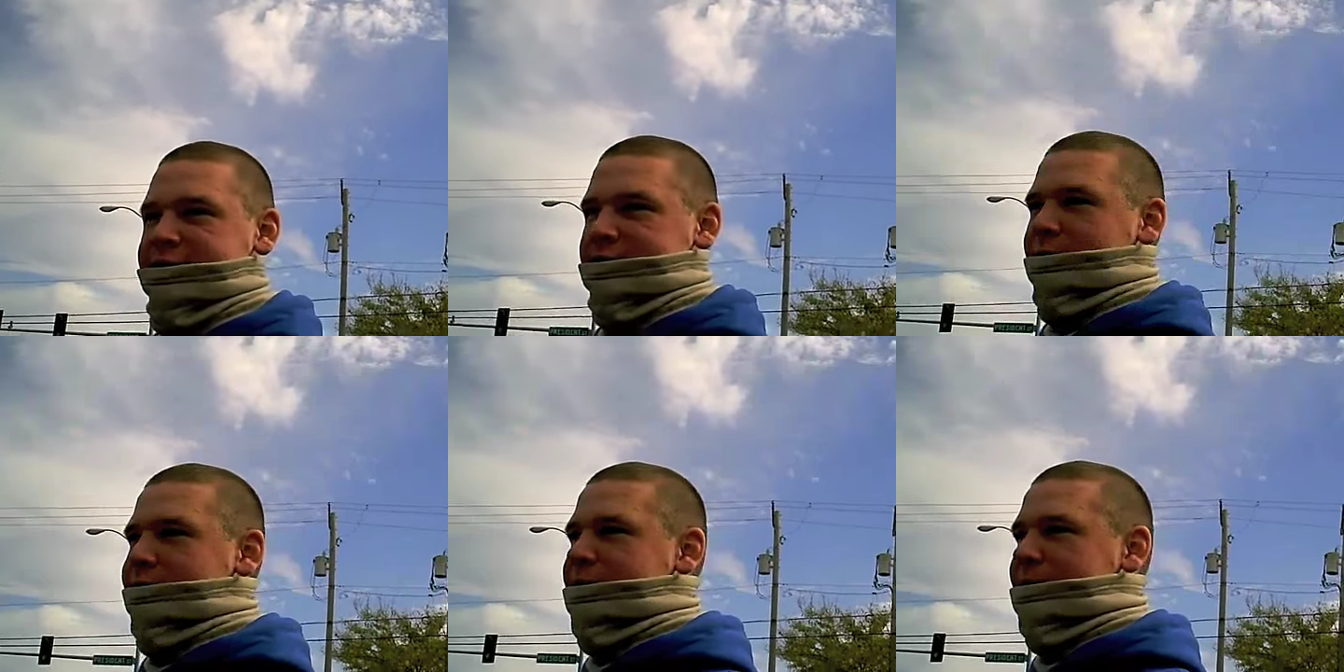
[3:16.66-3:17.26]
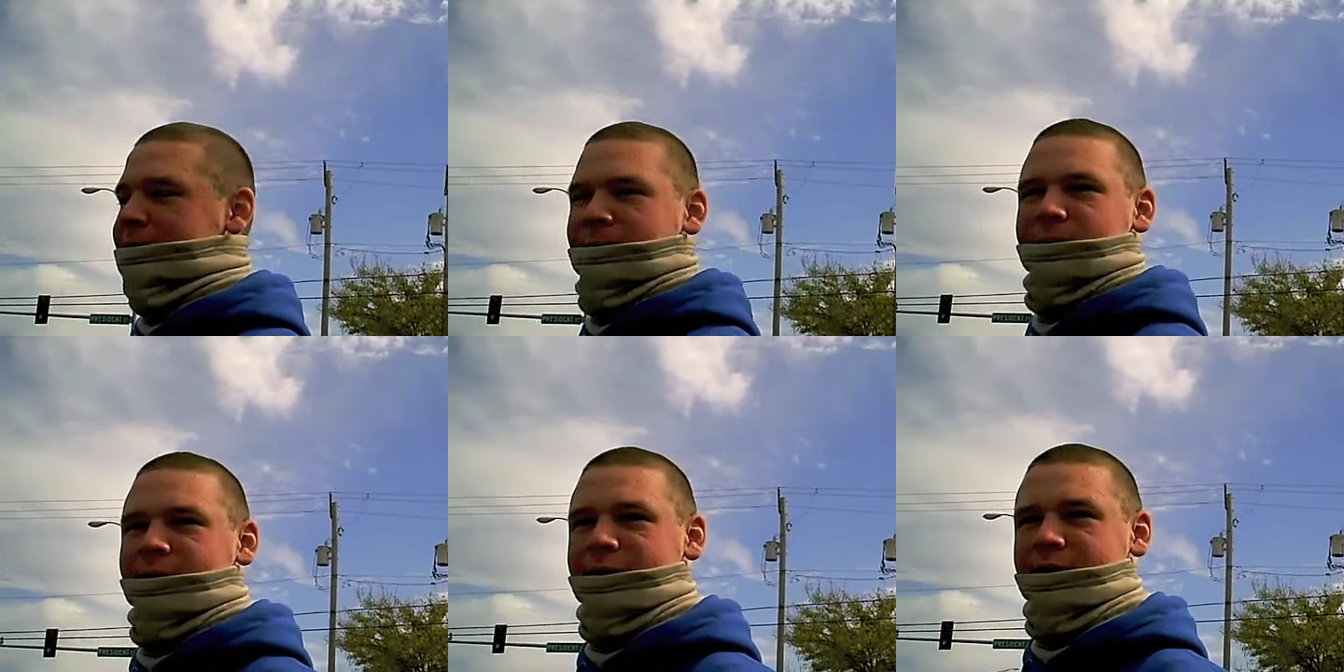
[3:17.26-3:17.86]
Just go through them and
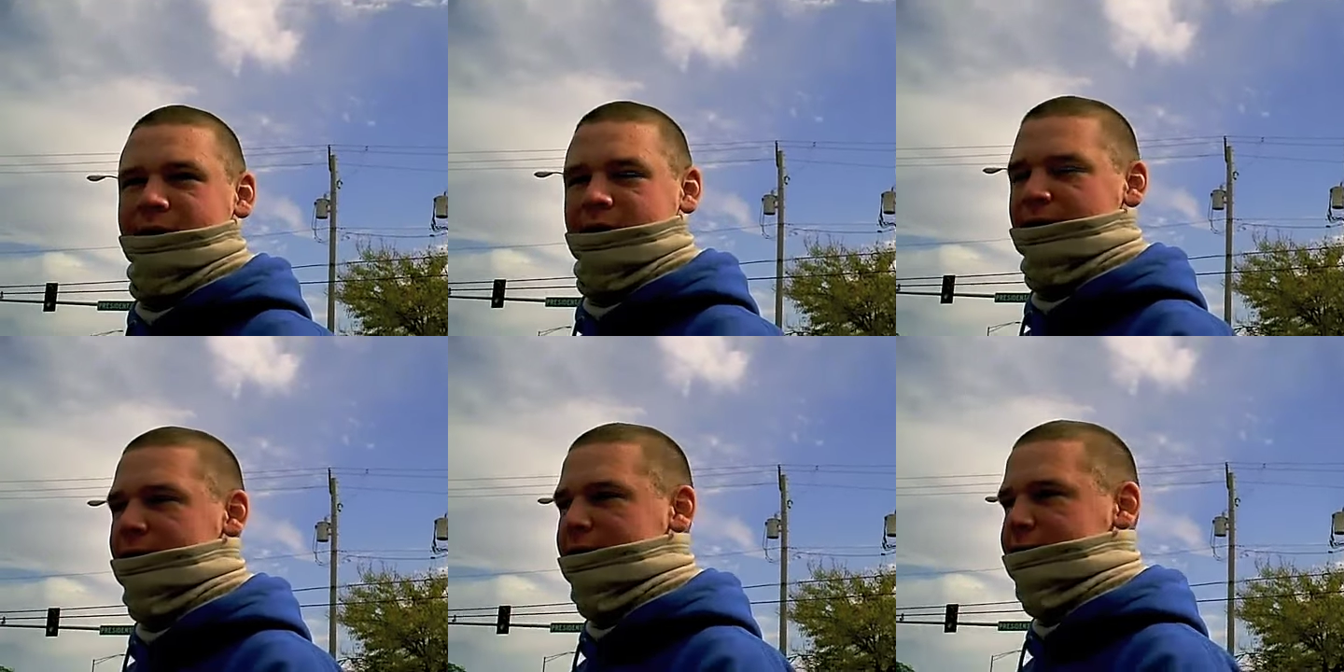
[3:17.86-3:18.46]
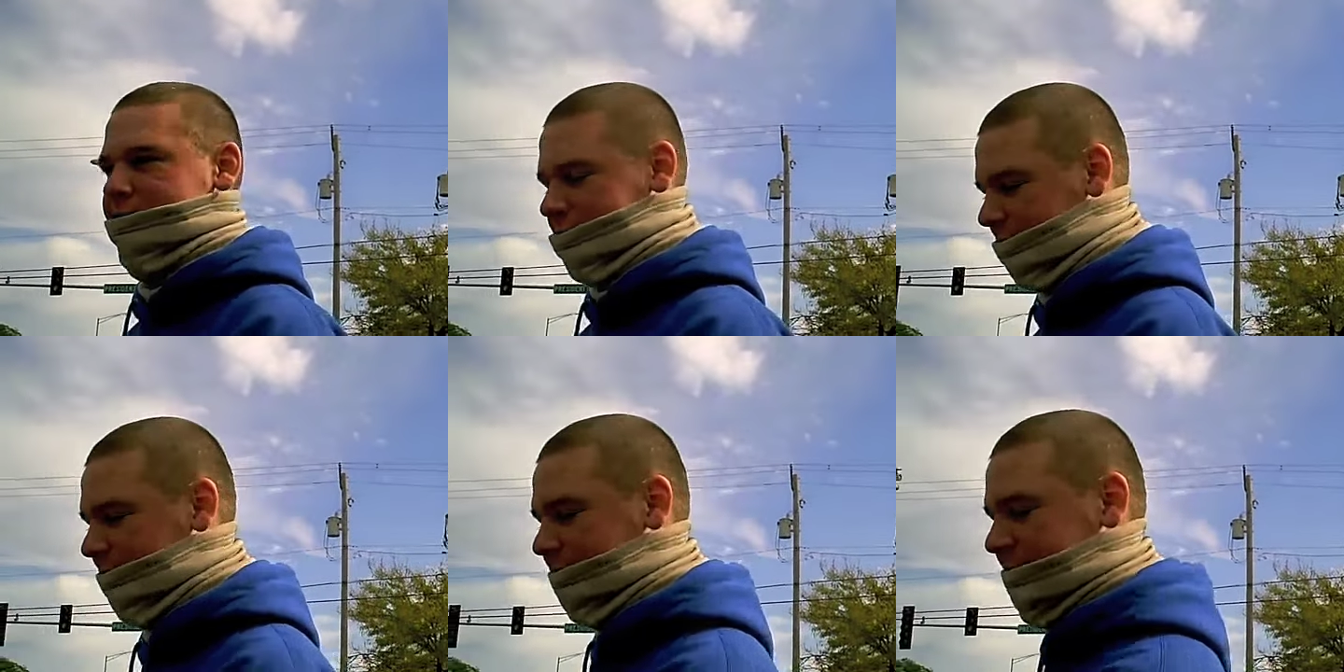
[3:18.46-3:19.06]
order
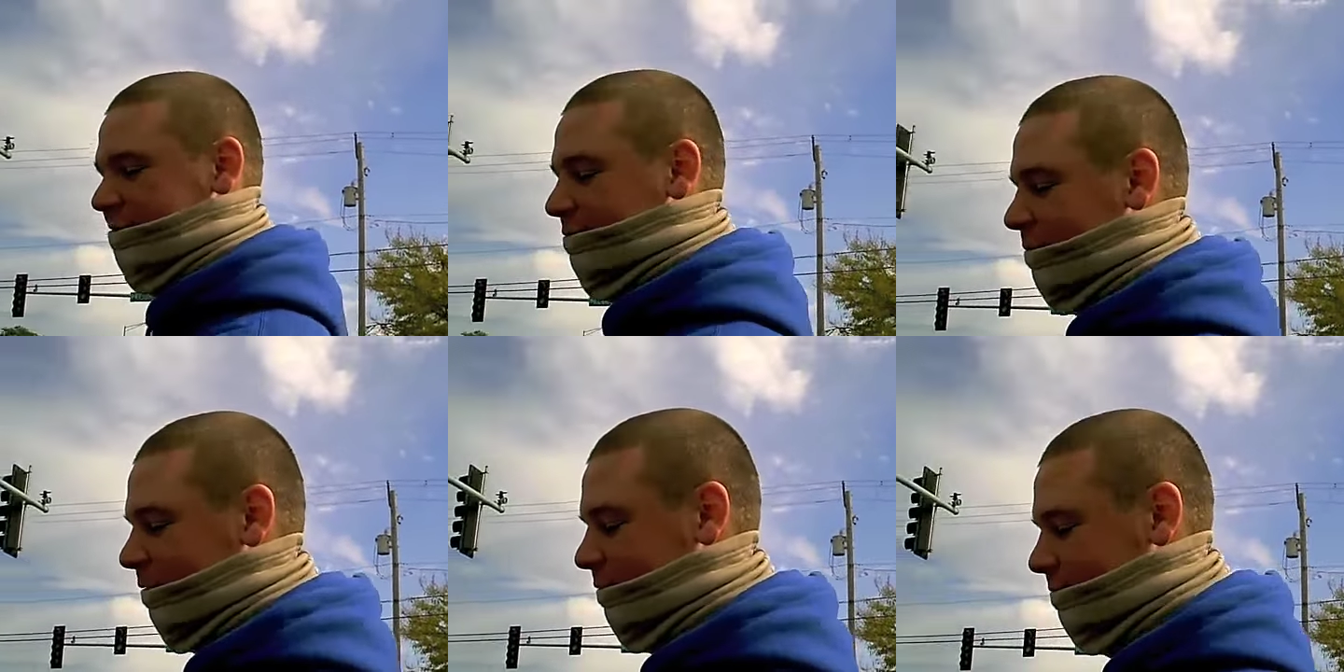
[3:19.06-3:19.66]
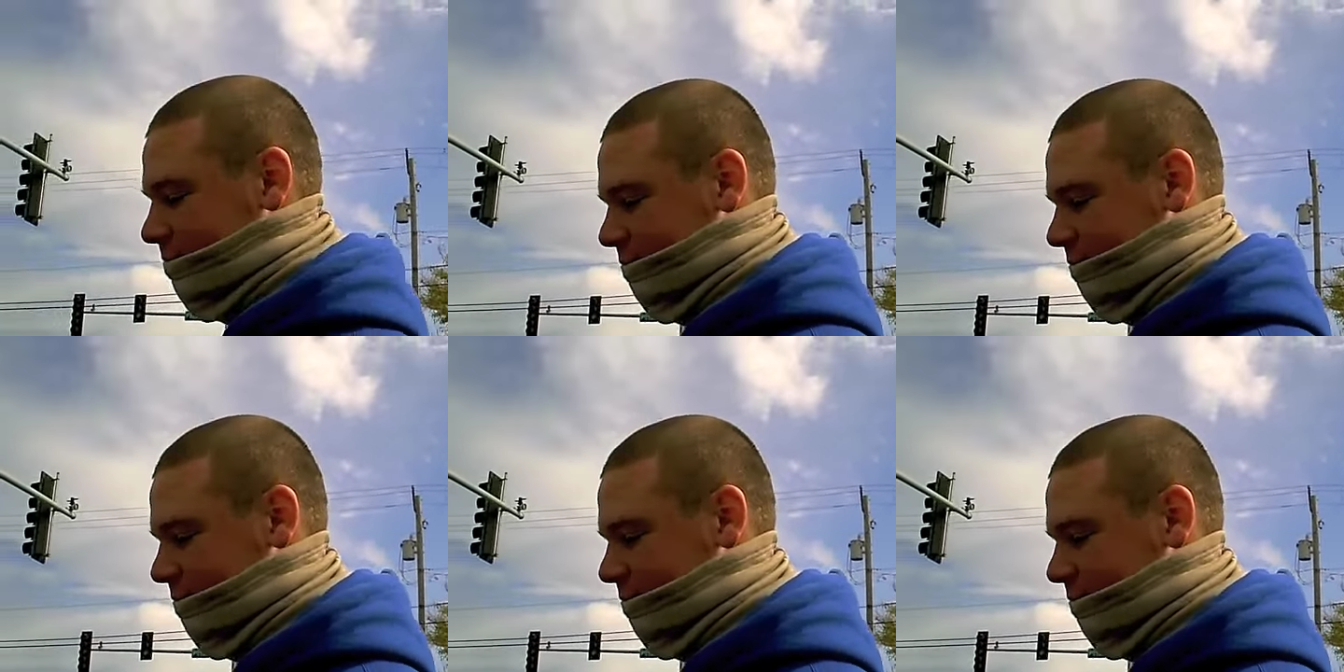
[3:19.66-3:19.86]
Graves aftermarket